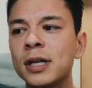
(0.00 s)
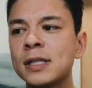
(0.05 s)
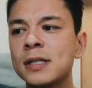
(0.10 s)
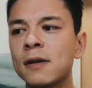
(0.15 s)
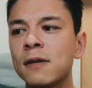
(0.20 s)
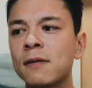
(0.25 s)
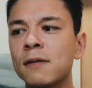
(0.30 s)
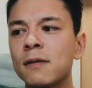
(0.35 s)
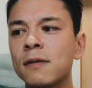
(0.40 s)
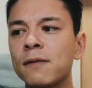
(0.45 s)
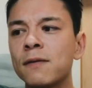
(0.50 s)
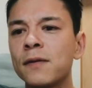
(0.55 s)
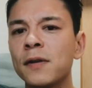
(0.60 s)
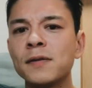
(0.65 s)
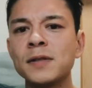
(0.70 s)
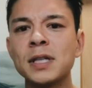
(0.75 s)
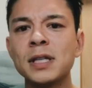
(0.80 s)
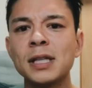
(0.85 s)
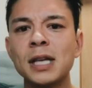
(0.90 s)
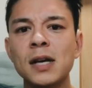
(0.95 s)
It's a
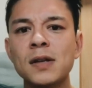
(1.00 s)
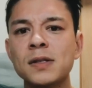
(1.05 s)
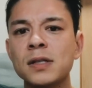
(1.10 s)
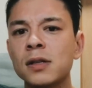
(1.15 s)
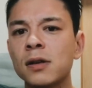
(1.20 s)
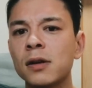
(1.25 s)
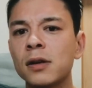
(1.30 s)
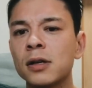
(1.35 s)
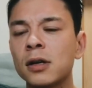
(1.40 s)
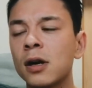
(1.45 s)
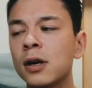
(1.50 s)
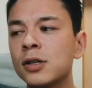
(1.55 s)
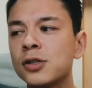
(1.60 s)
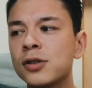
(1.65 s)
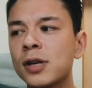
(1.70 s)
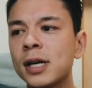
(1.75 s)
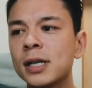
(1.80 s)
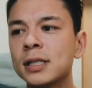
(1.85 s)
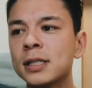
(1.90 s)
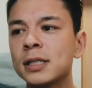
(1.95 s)
$15,000
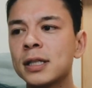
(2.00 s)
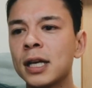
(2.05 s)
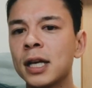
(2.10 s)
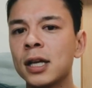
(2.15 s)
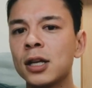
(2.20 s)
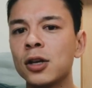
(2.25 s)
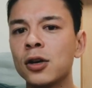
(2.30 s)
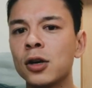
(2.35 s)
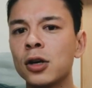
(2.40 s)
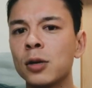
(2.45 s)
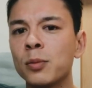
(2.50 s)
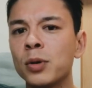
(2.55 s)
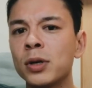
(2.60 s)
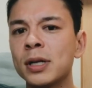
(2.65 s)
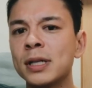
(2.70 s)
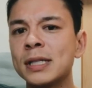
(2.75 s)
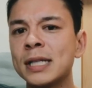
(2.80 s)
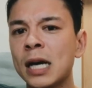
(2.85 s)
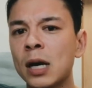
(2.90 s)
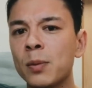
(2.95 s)
contract and you're going to
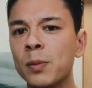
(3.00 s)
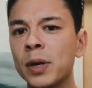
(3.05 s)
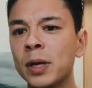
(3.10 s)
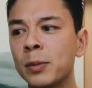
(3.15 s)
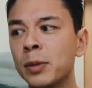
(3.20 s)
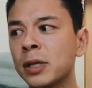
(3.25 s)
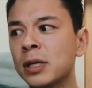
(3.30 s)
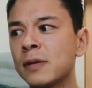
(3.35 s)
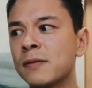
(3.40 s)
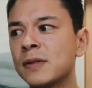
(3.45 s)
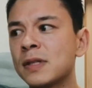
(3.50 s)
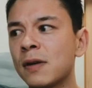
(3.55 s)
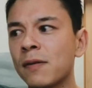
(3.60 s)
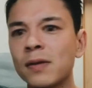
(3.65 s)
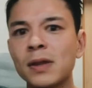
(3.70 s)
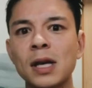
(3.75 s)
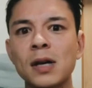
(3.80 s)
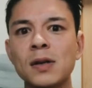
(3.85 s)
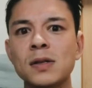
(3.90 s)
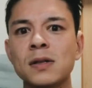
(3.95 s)
put a down payment of
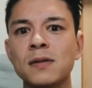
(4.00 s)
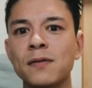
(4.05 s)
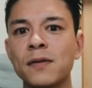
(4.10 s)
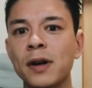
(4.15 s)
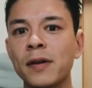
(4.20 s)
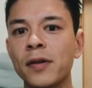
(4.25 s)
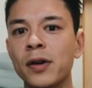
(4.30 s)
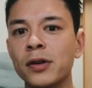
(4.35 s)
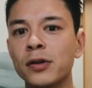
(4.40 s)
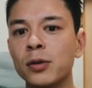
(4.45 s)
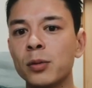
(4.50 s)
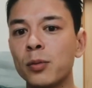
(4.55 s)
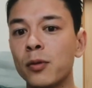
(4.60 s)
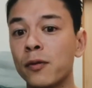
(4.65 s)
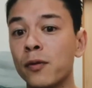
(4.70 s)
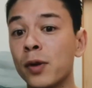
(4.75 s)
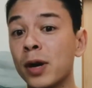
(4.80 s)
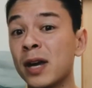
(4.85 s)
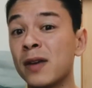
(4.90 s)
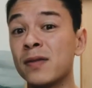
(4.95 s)
$7,500
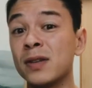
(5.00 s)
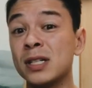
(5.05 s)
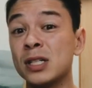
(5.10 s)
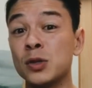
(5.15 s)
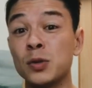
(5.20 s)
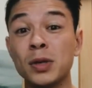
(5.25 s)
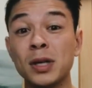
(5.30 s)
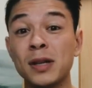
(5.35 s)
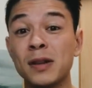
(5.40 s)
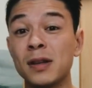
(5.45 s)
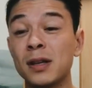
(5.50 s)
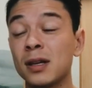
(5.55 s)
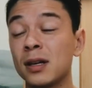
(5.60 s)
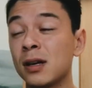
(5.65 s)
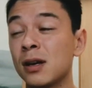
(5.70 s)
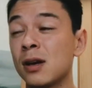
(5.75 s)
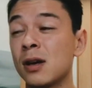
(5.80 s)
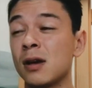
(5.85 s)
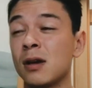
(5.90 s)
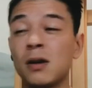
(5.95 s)
before I even do anything.